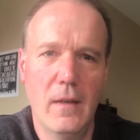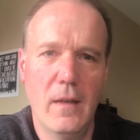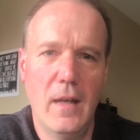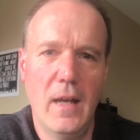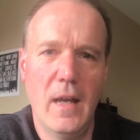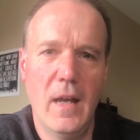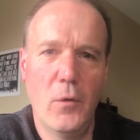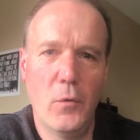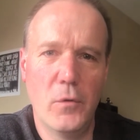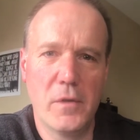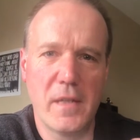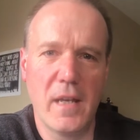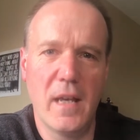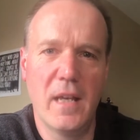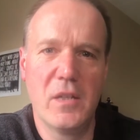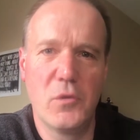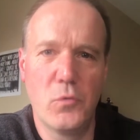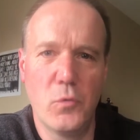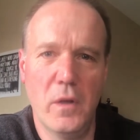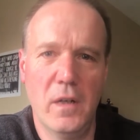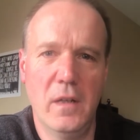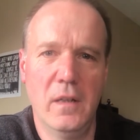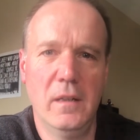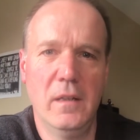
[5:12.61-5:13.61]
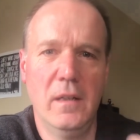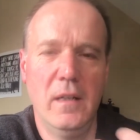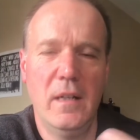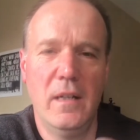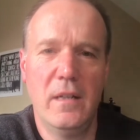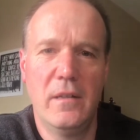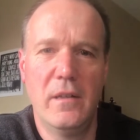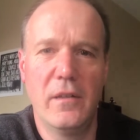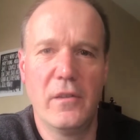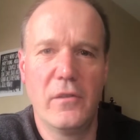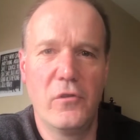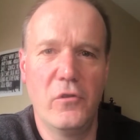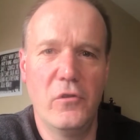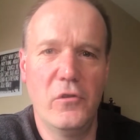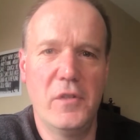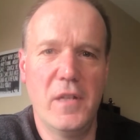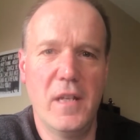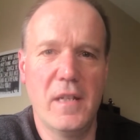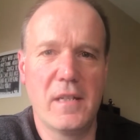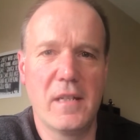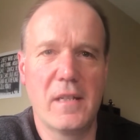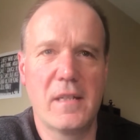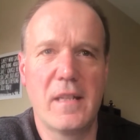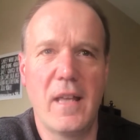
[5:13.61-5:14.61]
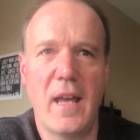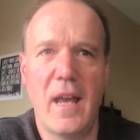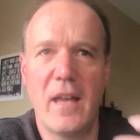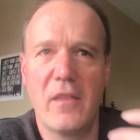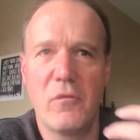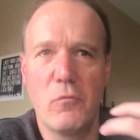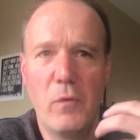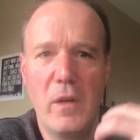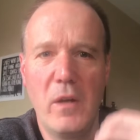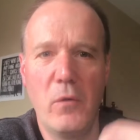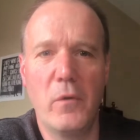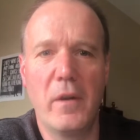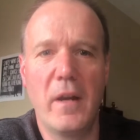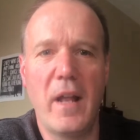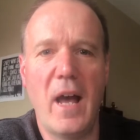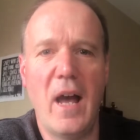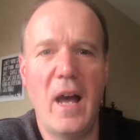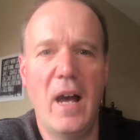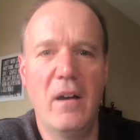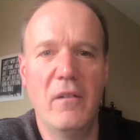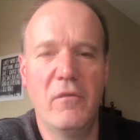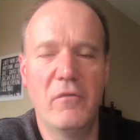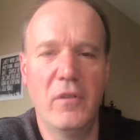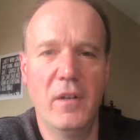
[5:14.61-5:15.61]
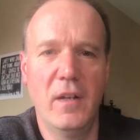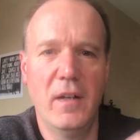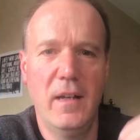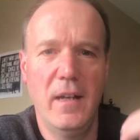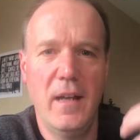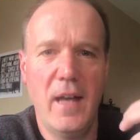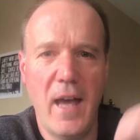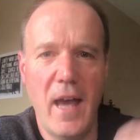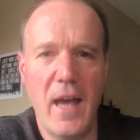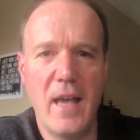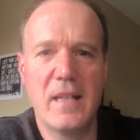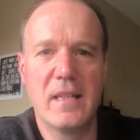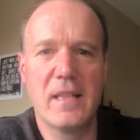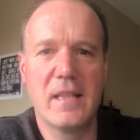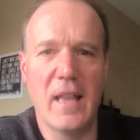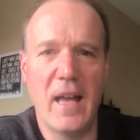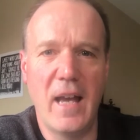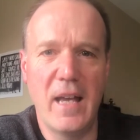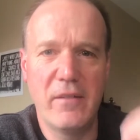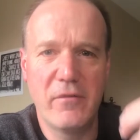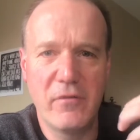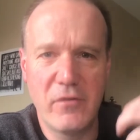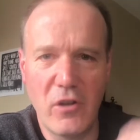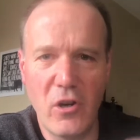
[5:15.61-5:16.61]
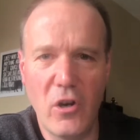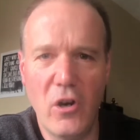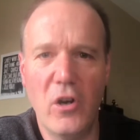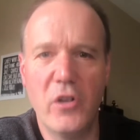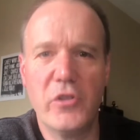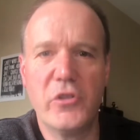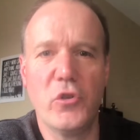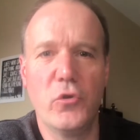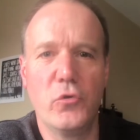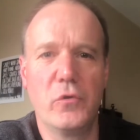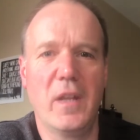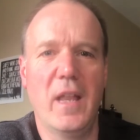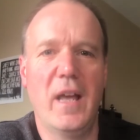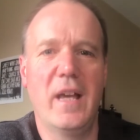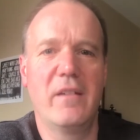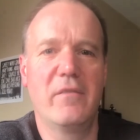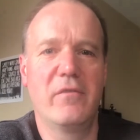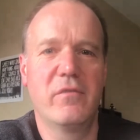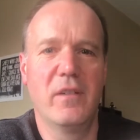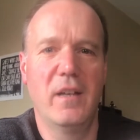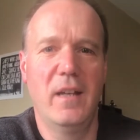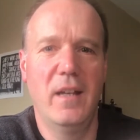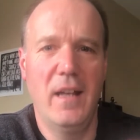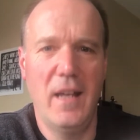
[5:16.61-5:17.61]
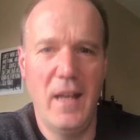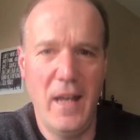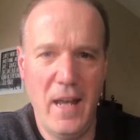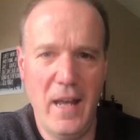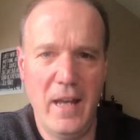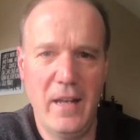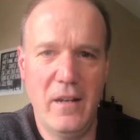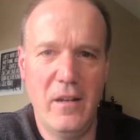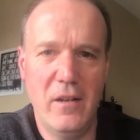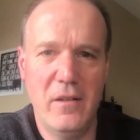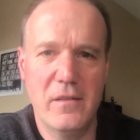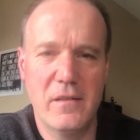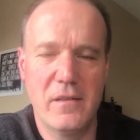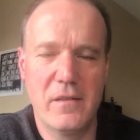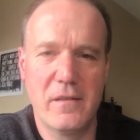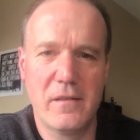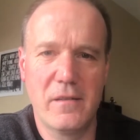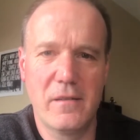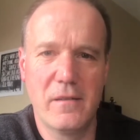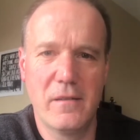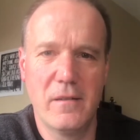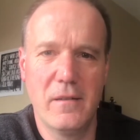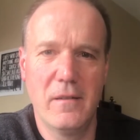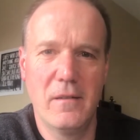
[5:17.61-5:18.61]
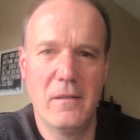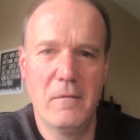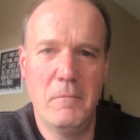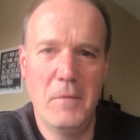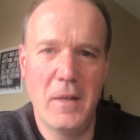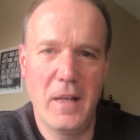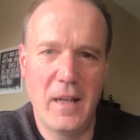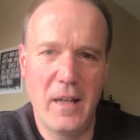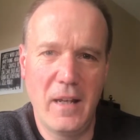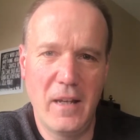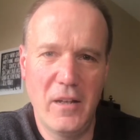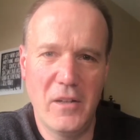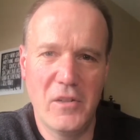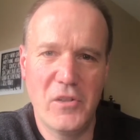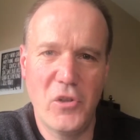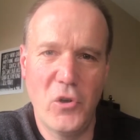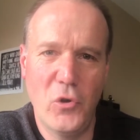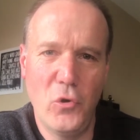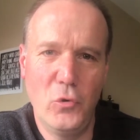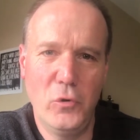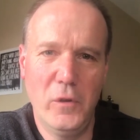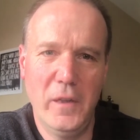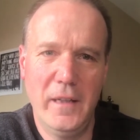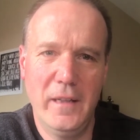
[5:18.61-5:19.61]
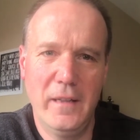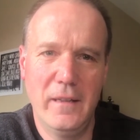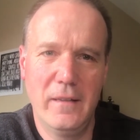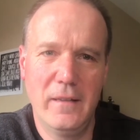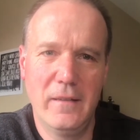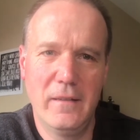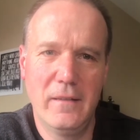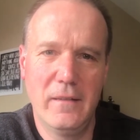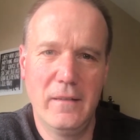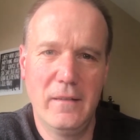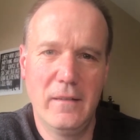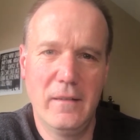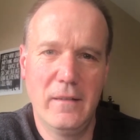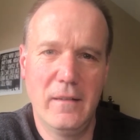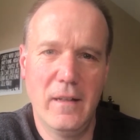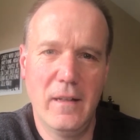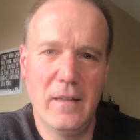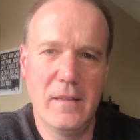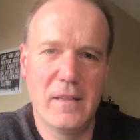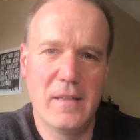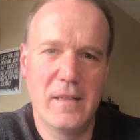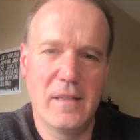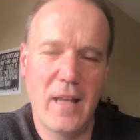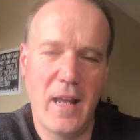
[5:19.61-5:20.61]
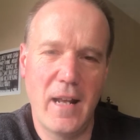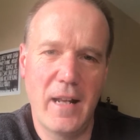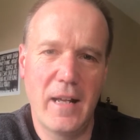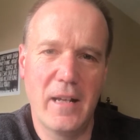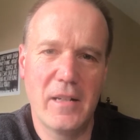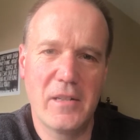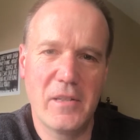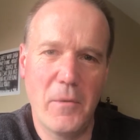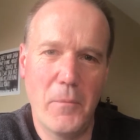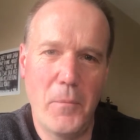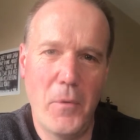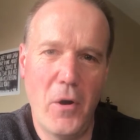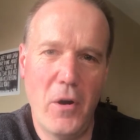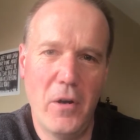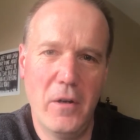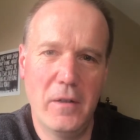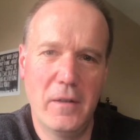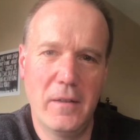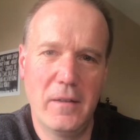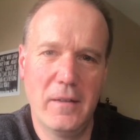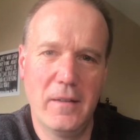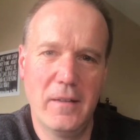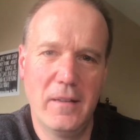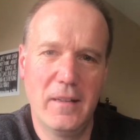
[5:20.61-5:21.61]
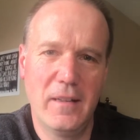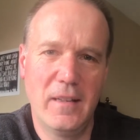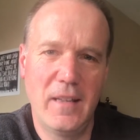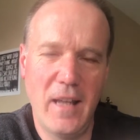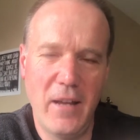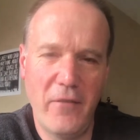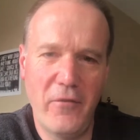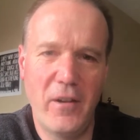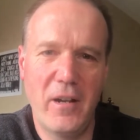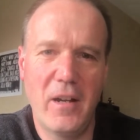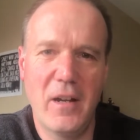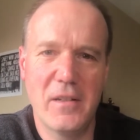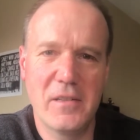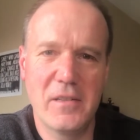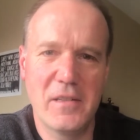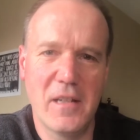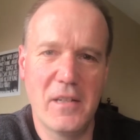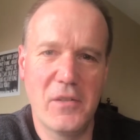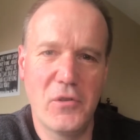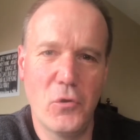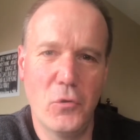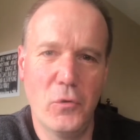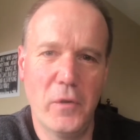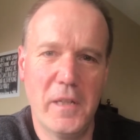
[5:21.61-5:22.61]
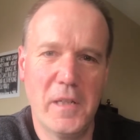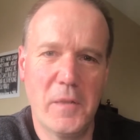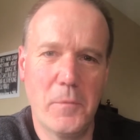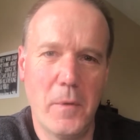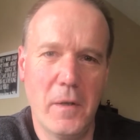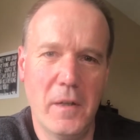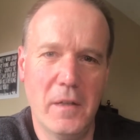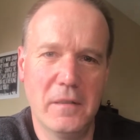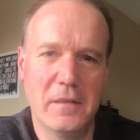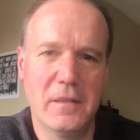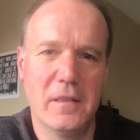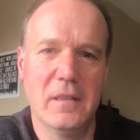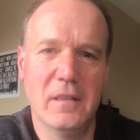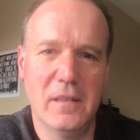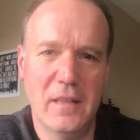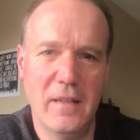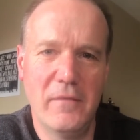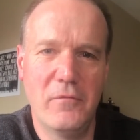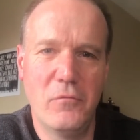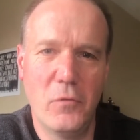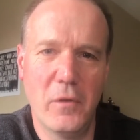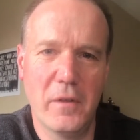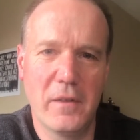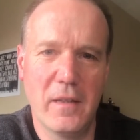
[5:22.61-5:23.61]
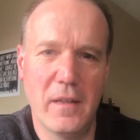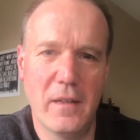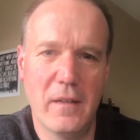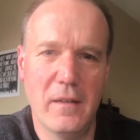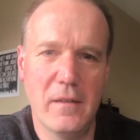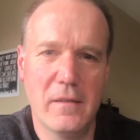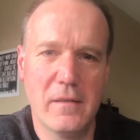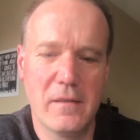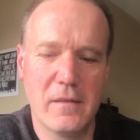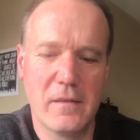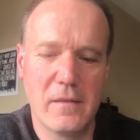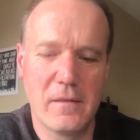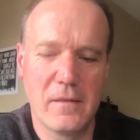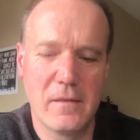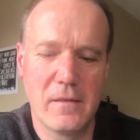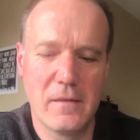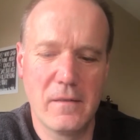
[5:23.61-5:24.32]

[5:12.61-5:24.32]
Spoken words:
It was his will that through Jesus' death we would have his life, God's own life, in us, making us holy and setting us apart, giving us his Holy Spirit to live within us.